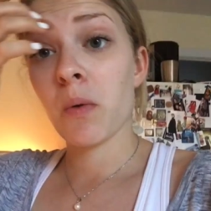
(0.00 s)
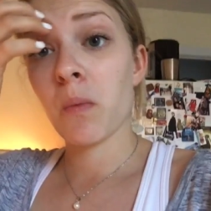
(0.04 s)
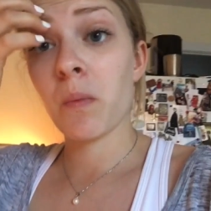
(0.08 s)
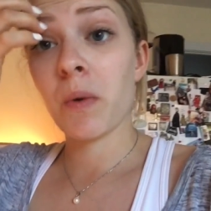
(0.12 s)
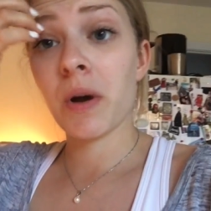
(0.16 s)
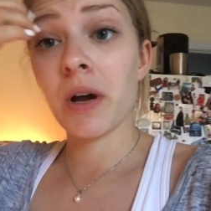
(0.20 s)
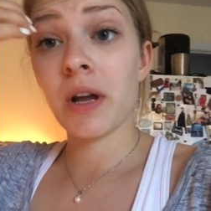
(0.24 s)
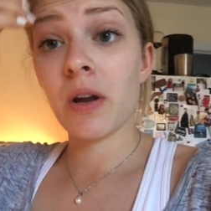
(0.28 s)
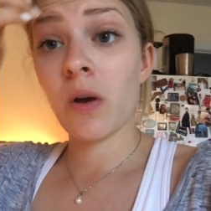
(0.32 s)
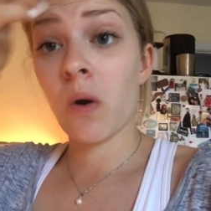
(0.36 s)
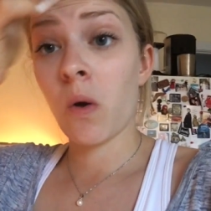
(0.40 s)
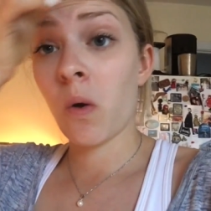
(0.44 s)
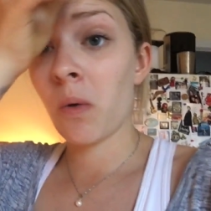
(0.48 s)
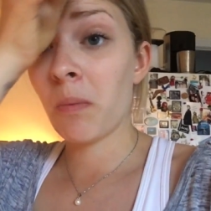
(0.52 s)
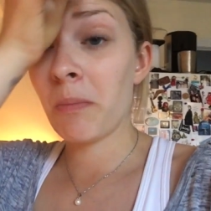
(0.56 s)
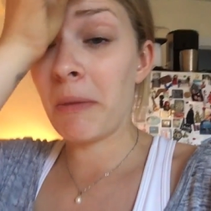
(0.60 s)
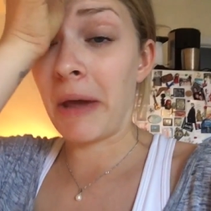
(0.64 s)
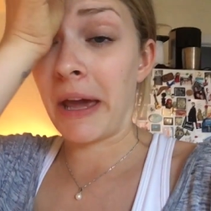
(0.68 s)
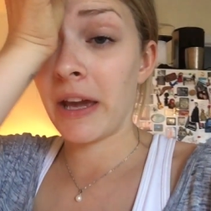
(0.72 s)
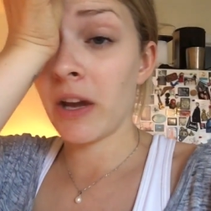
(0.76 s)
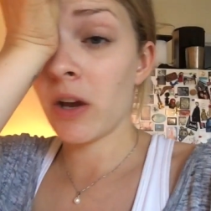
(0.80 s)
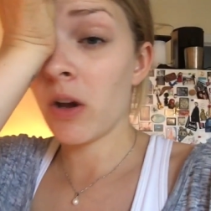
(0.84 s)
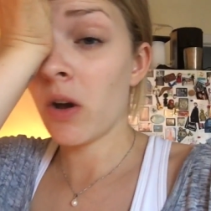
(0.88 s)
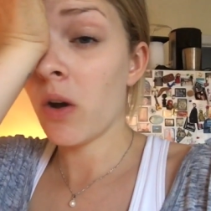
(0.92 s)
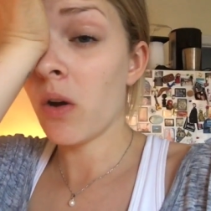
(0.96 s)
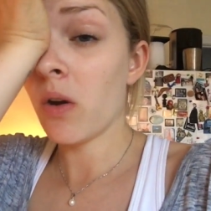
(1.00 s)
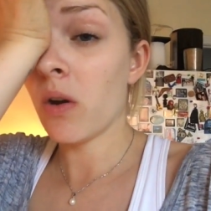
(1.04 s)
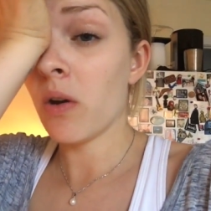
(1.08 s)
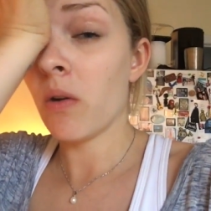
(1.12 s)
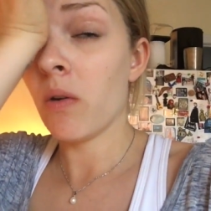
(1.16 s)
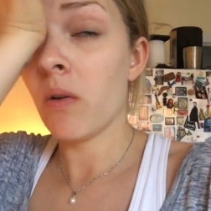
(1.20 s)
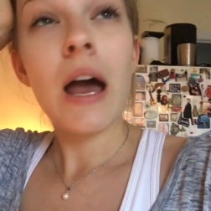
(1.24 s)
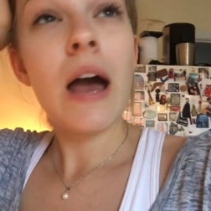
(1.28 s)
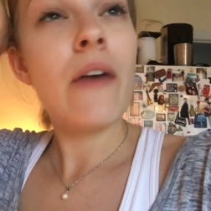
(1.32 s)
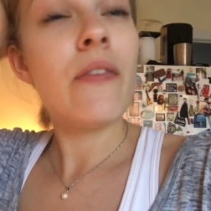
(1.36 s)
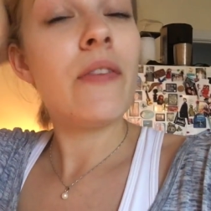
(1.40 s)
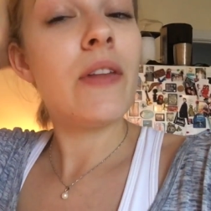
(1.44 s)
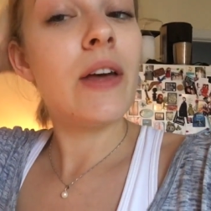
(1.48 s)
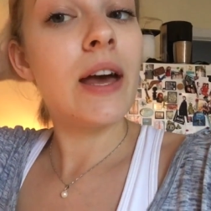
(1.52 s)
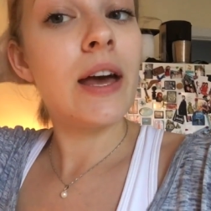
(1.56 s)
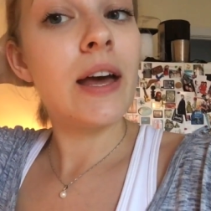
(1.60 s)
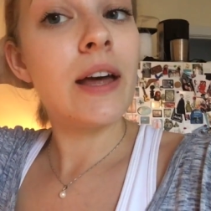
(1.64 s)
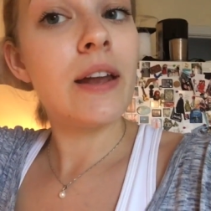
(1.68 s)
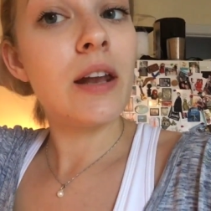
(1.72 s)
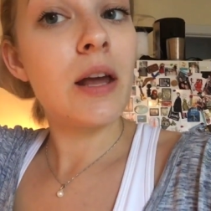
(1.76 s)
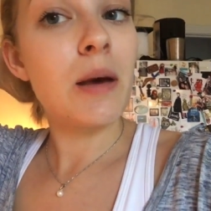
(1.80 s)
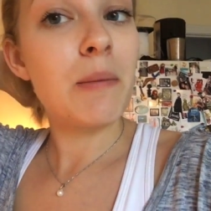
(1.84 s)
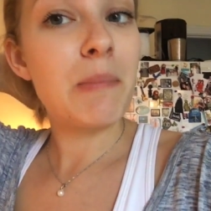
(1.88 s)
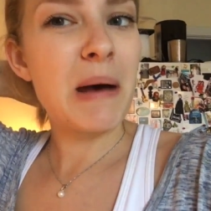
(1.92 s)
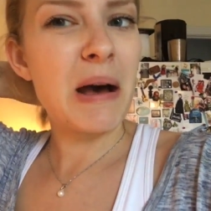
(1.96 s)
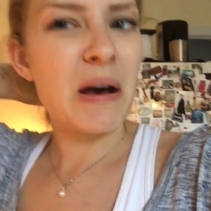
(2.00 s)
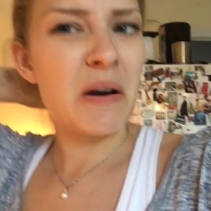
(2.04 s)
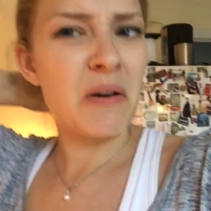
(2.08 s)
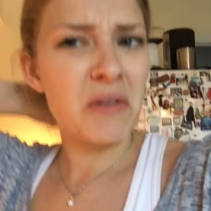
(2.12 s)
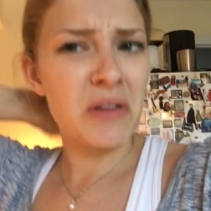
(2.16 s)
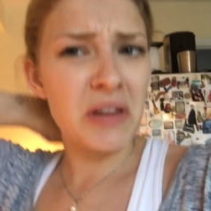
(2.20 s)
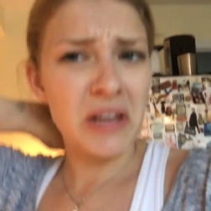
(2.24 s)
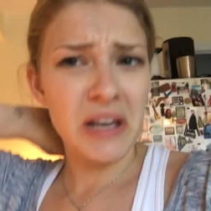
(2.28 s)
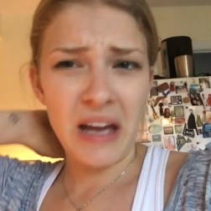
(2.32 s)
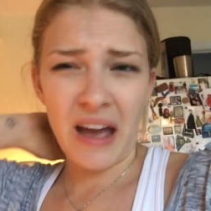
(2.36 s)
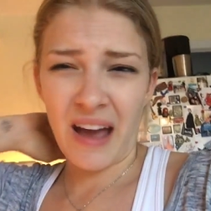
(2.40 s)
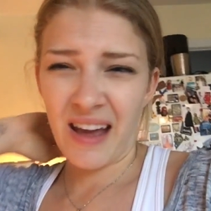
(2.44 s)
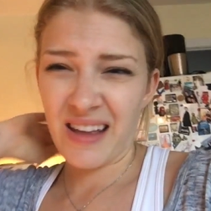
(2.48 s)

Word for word: One whole mango and then about like